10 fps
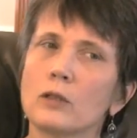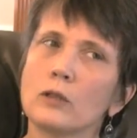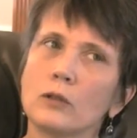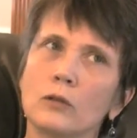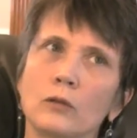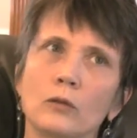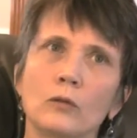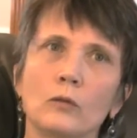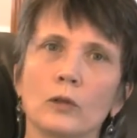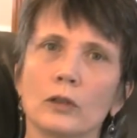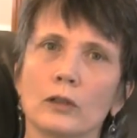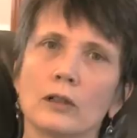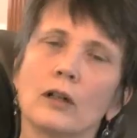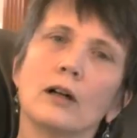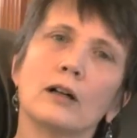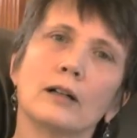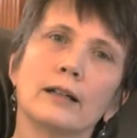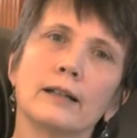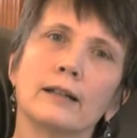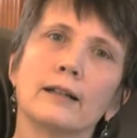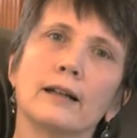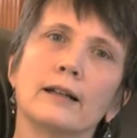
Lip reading: to work on